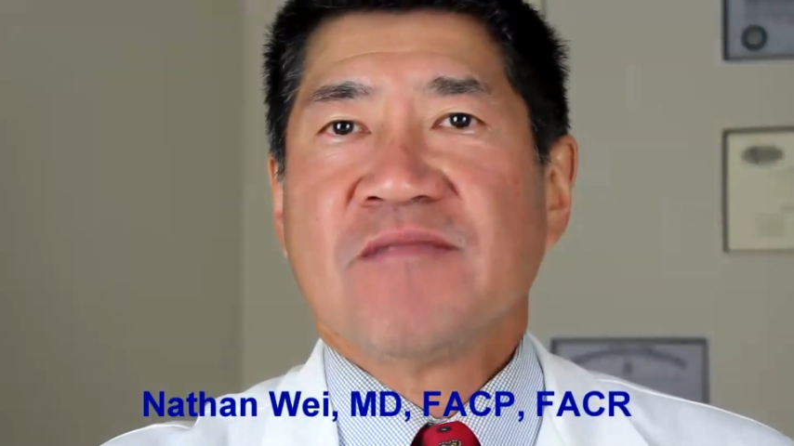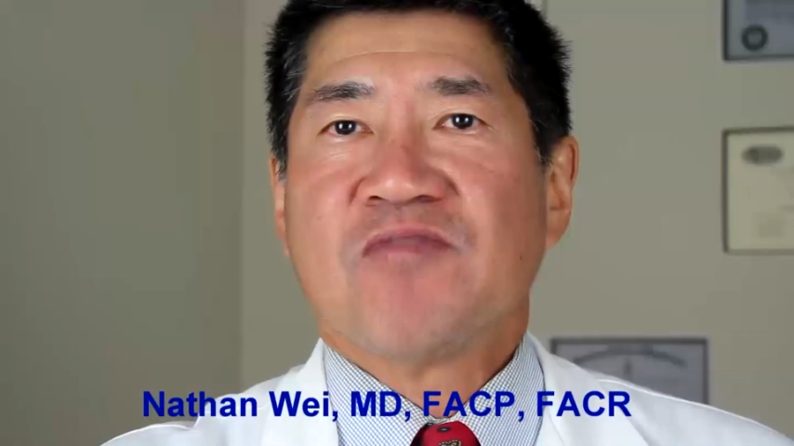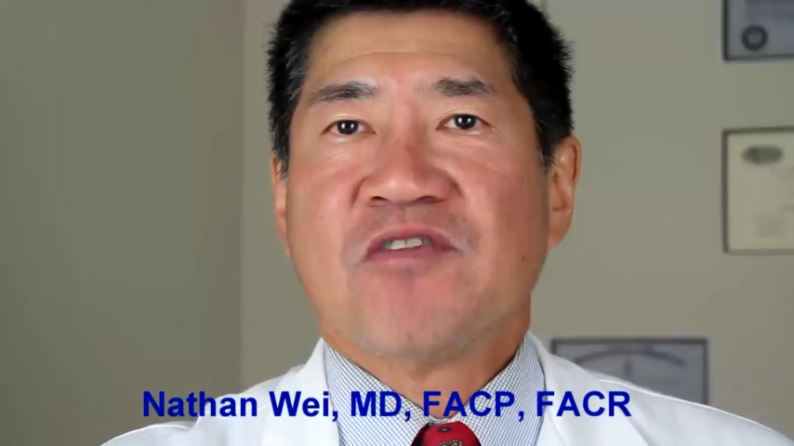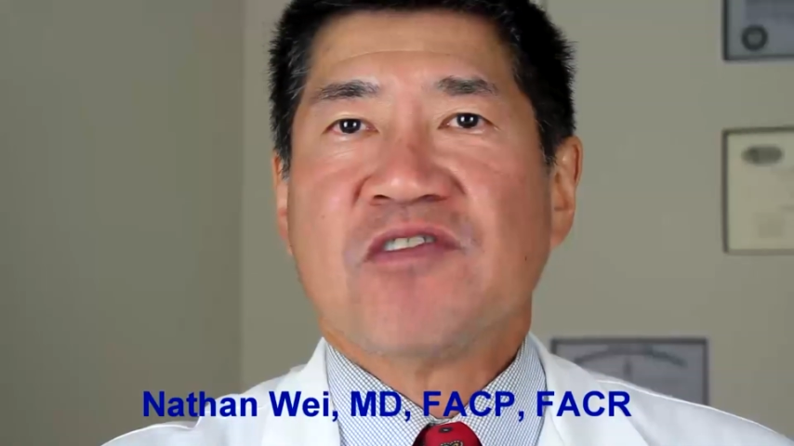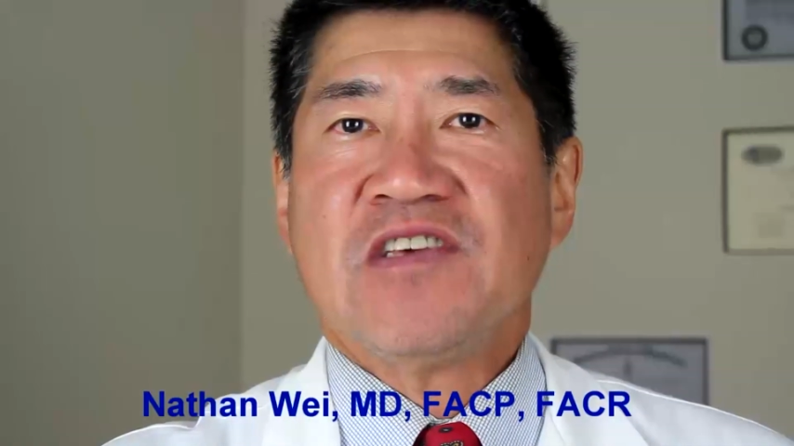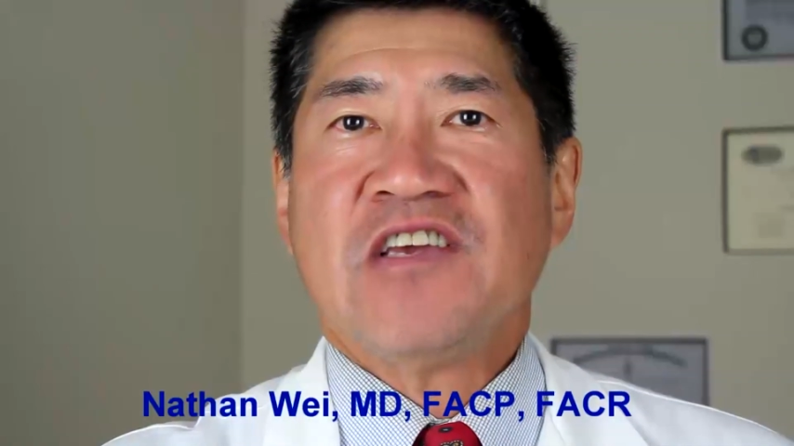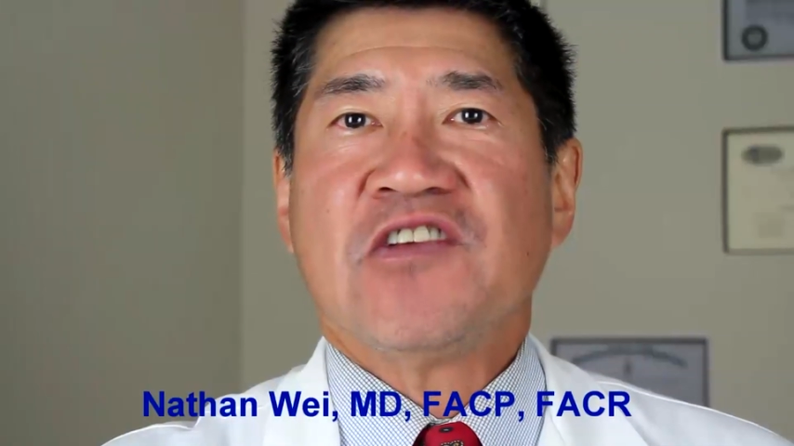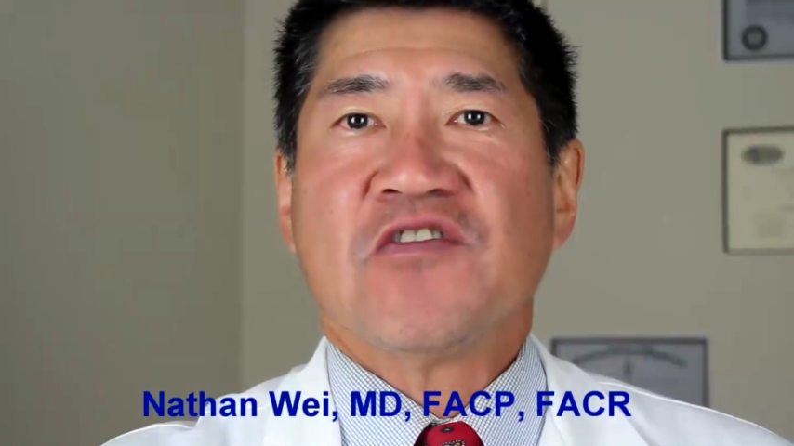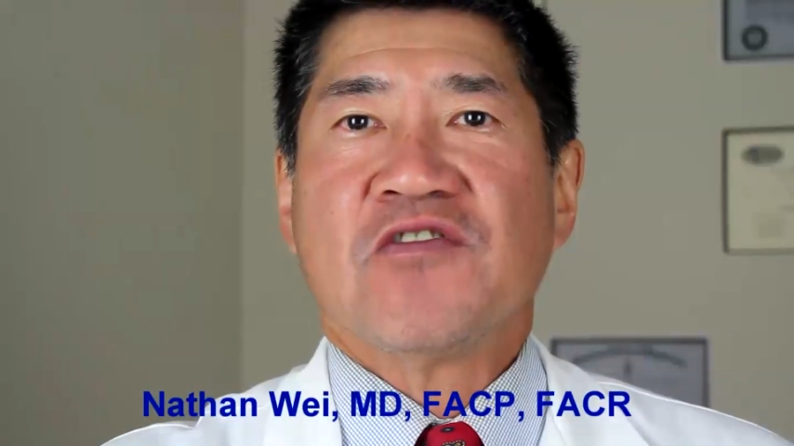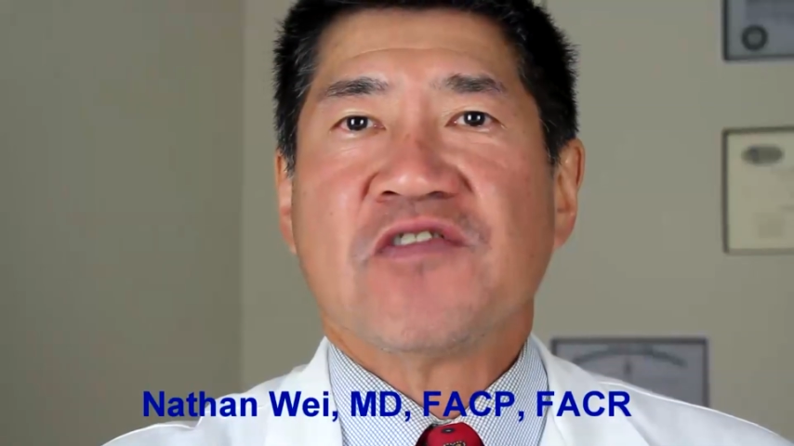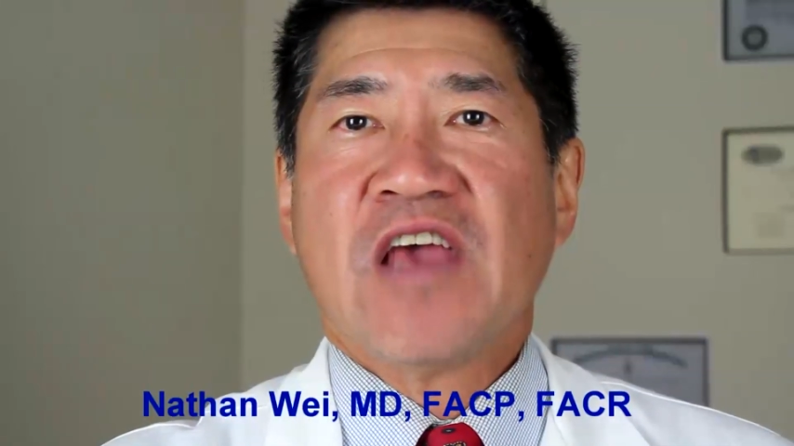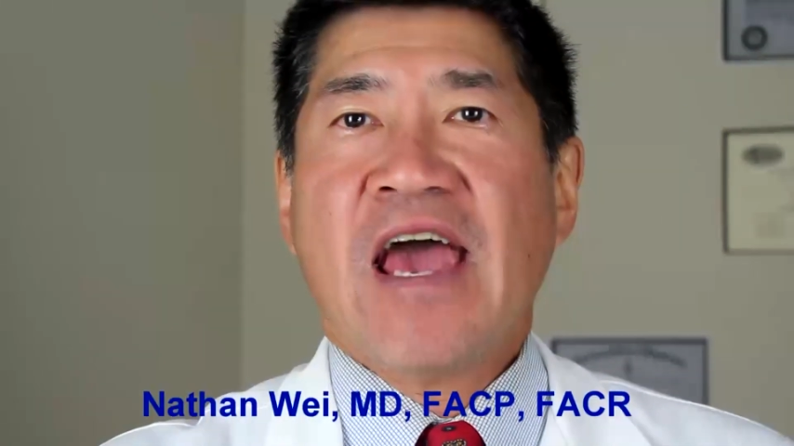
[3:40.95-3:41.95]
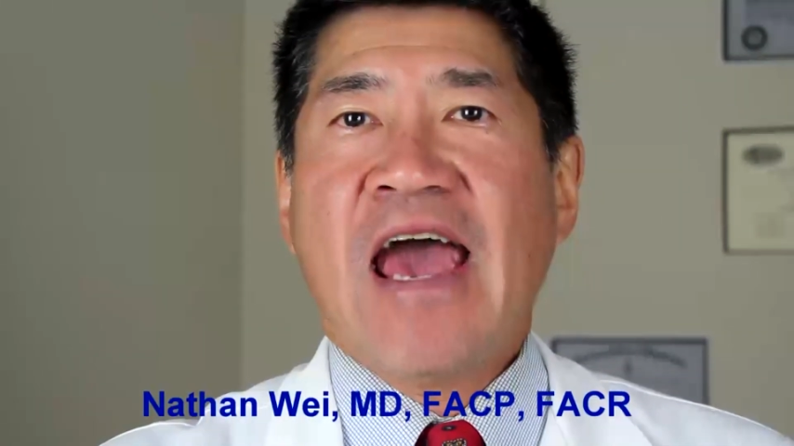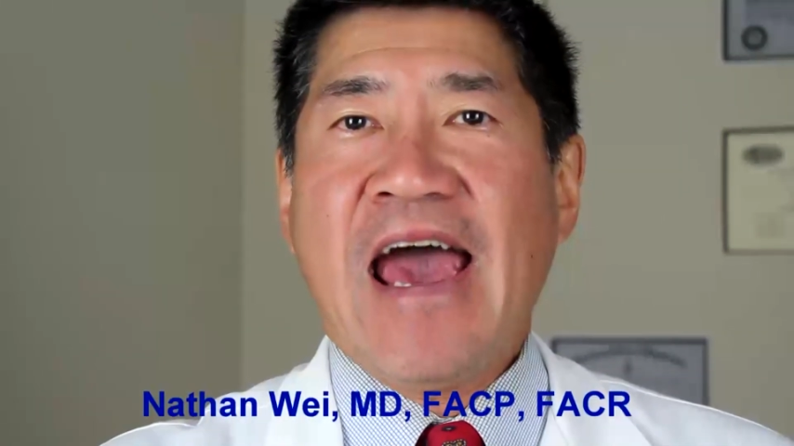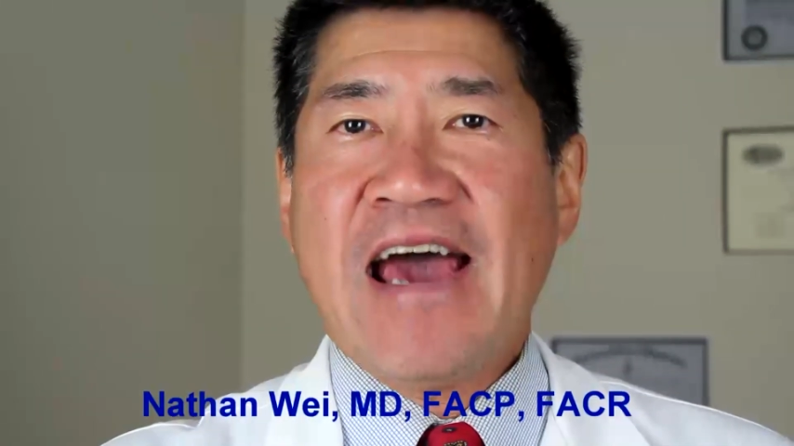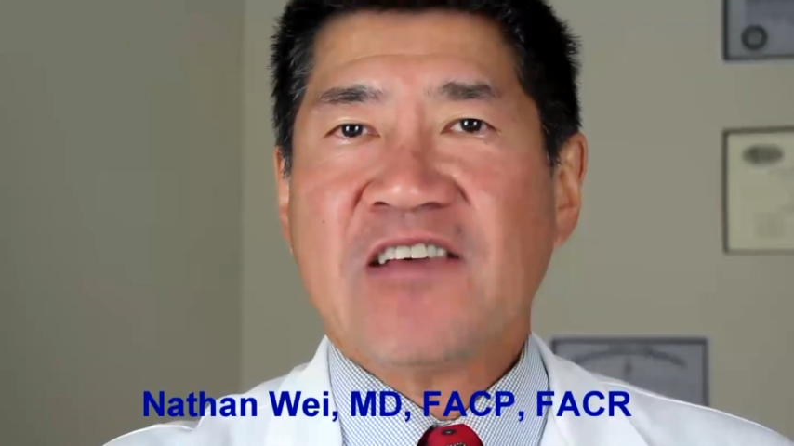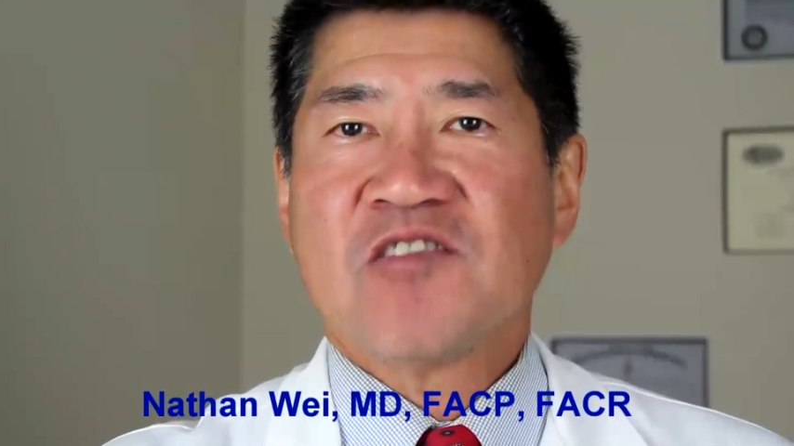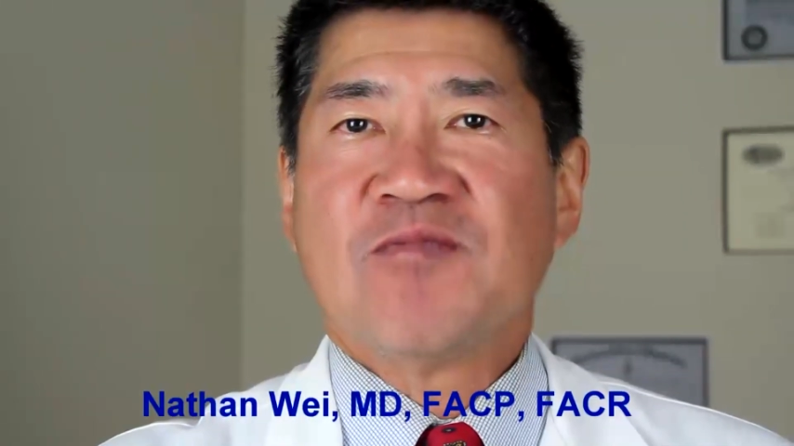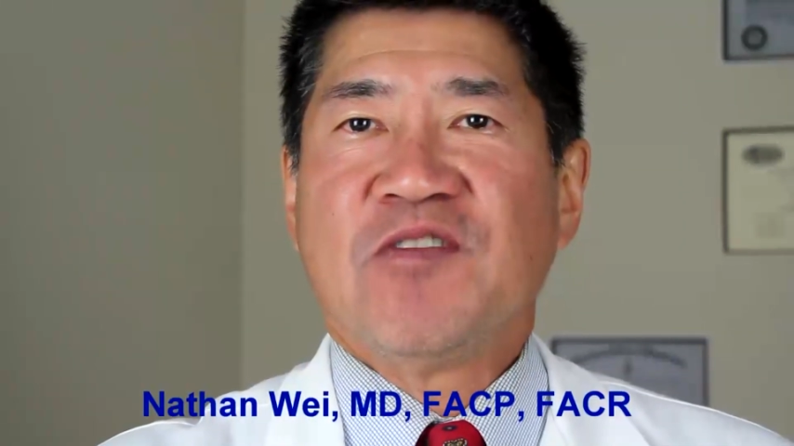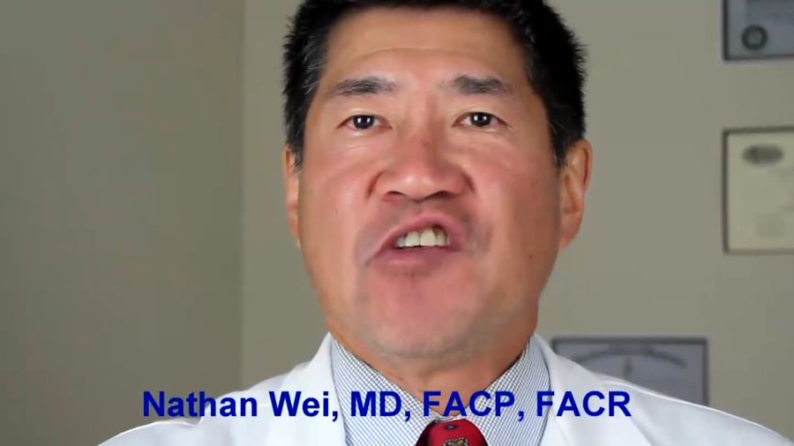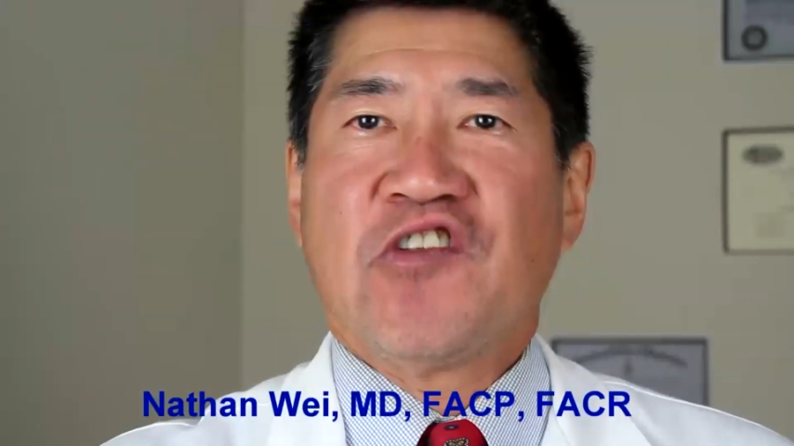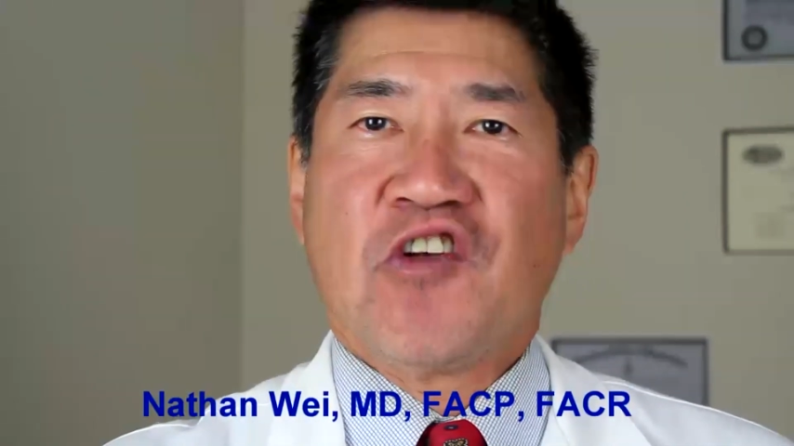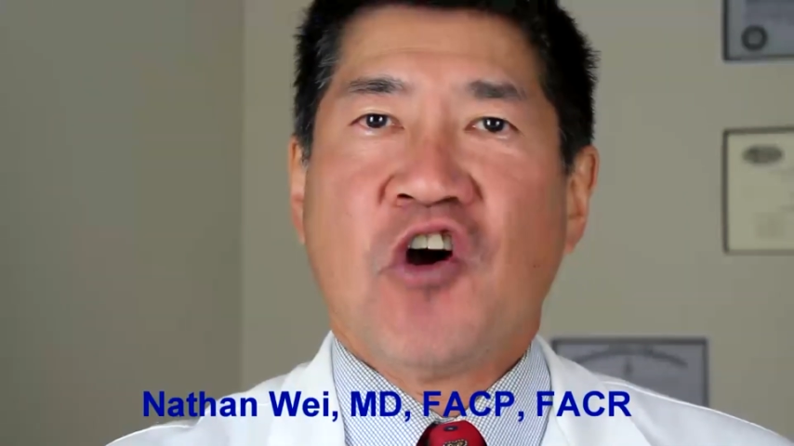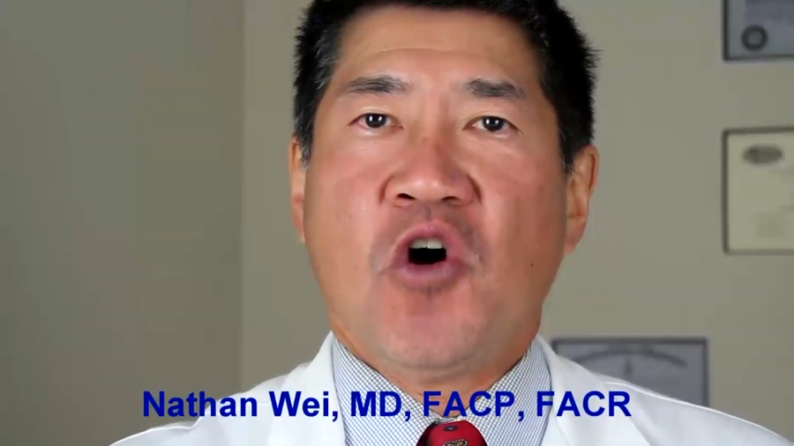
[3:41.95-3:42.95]
procedures has been
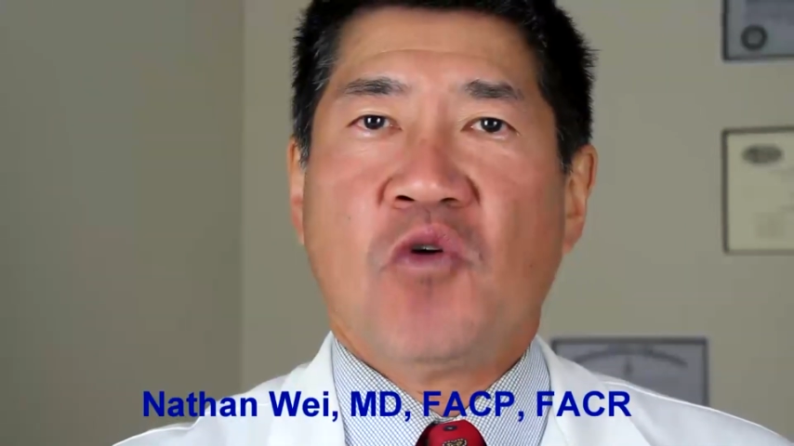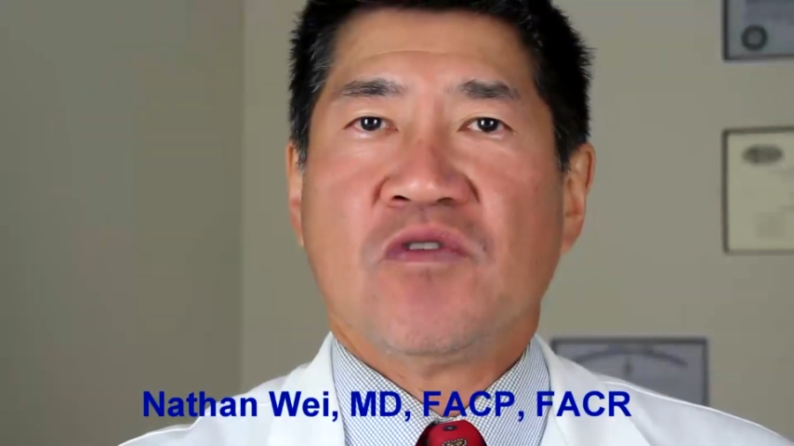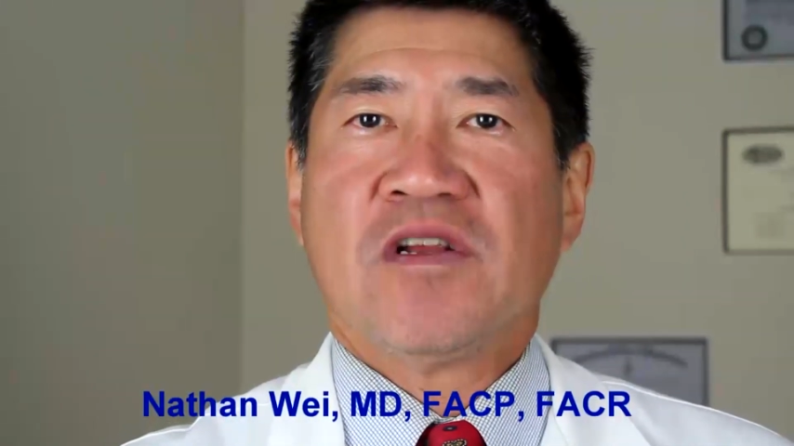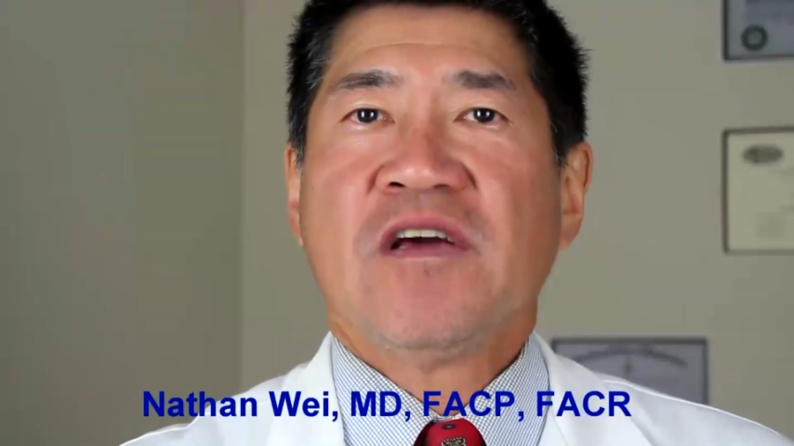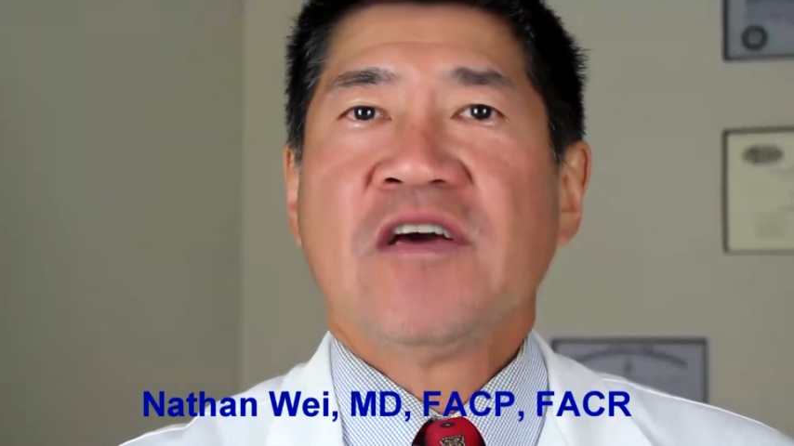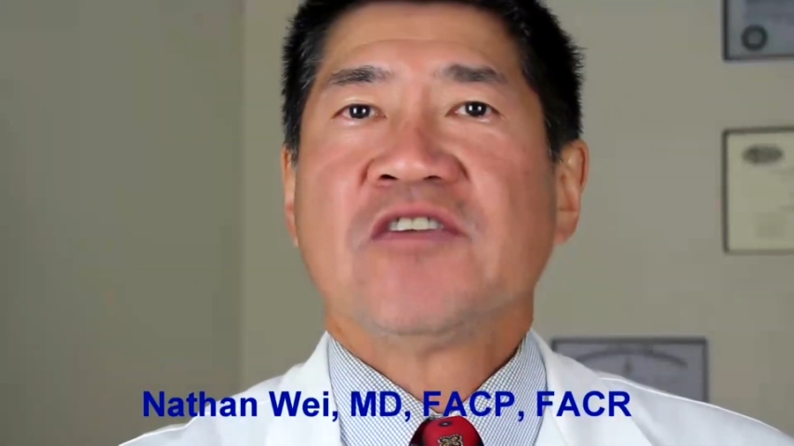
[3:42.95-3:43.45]
shown